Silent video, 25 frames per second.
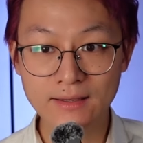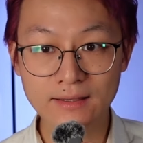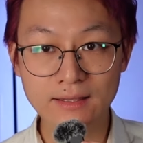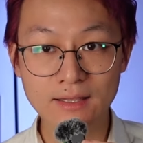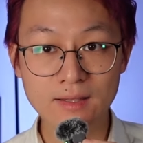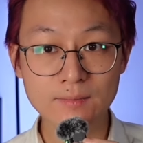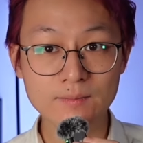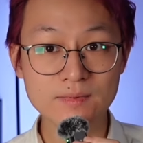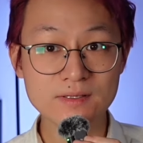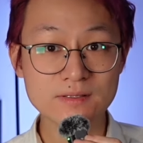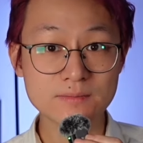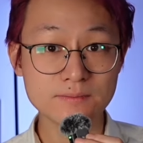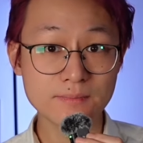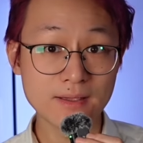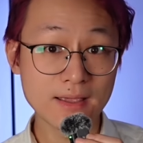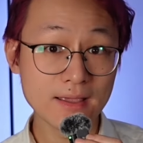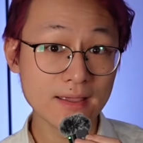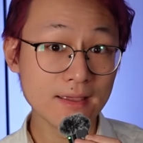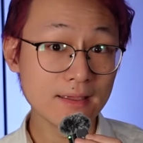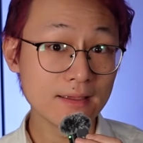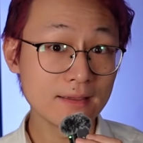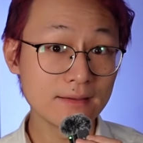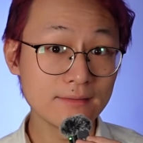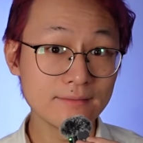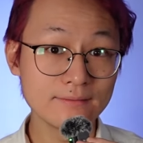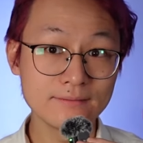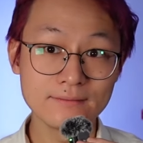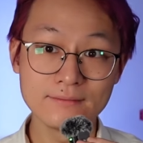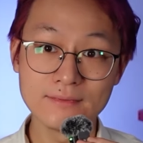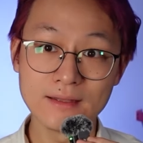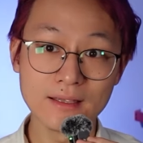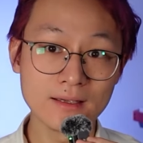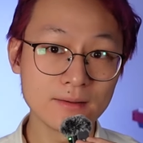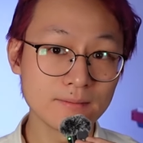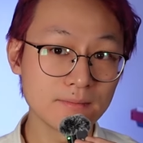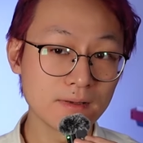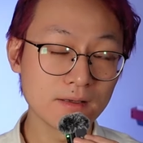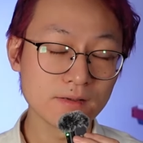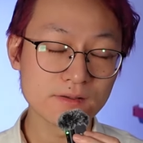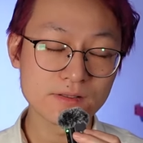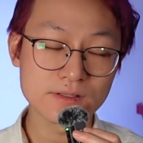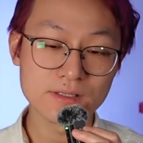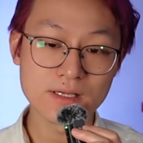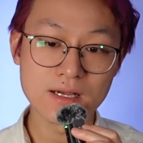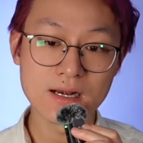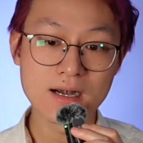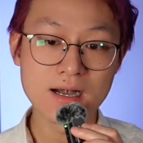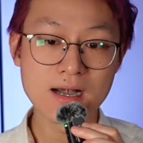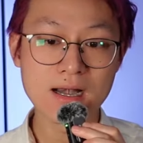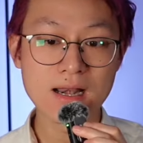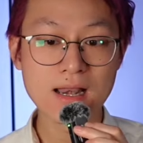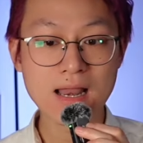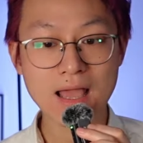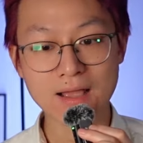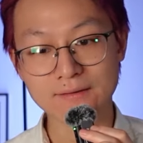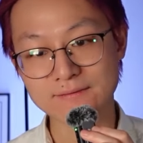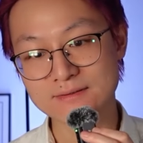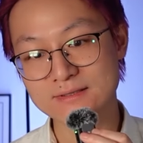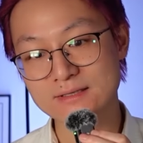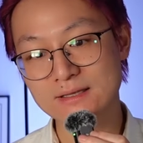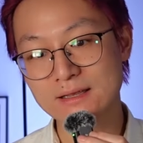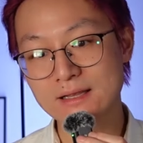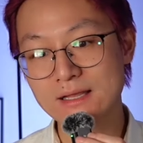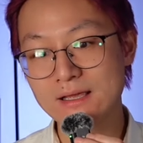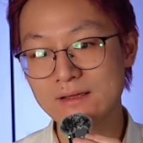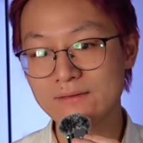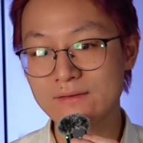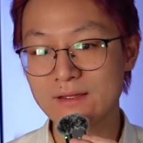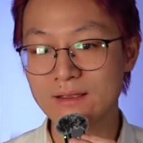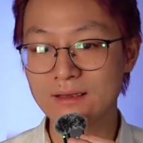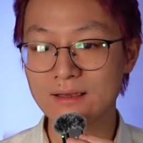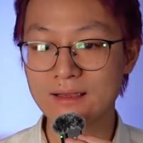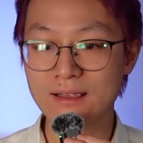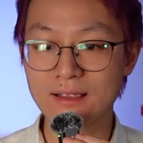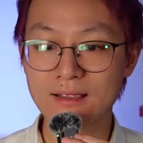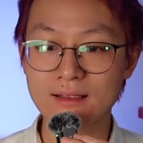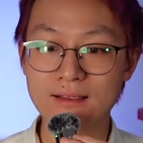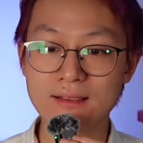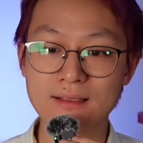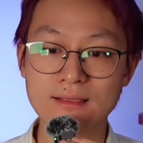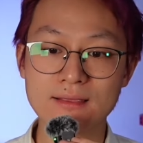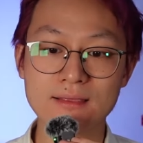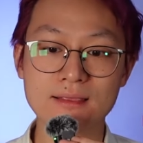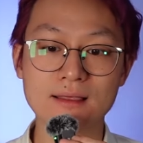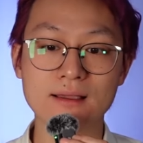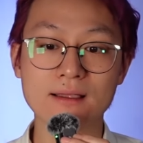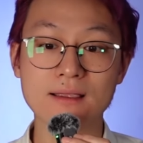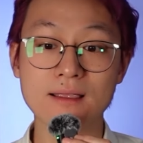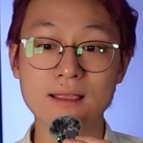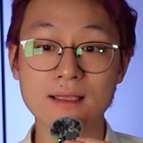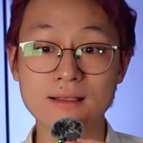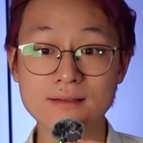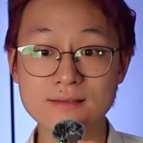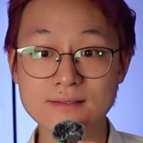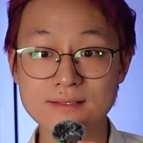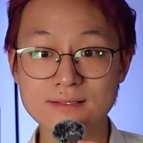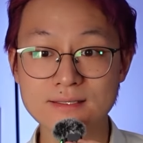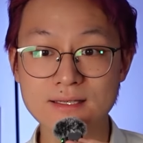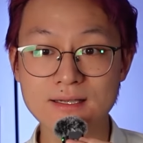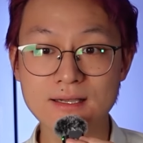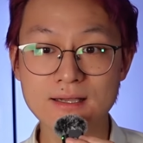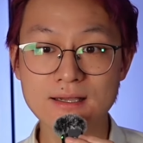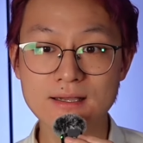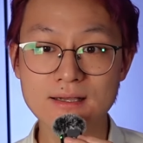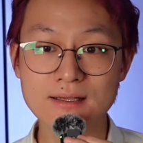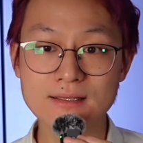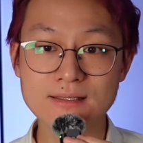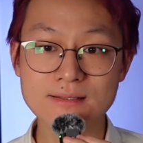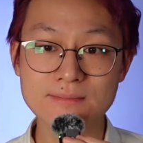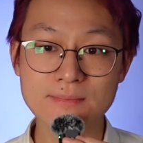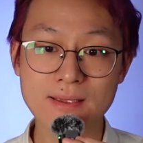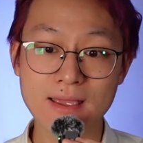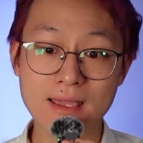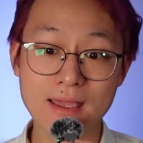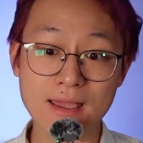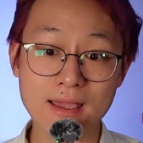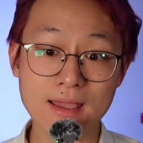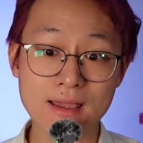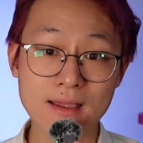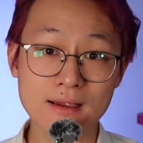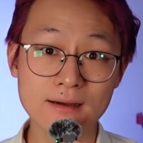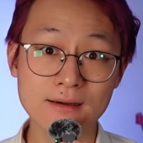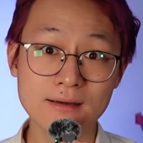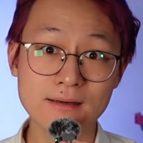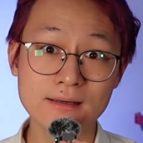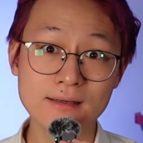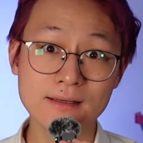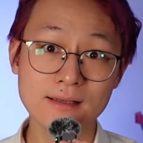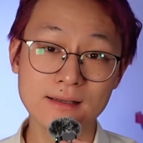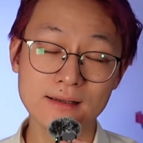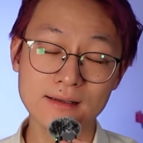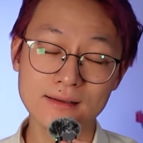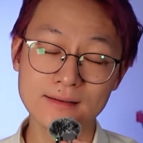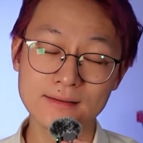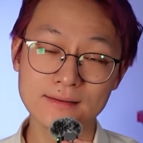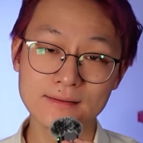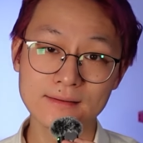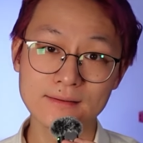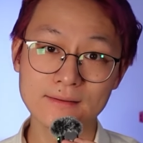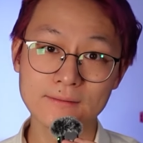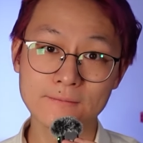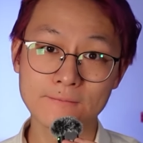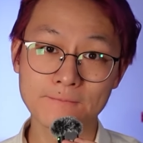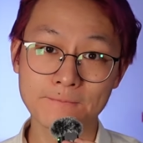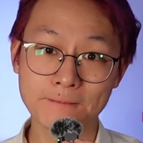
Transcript: Keep spending most their lives living in the gangster's paradise.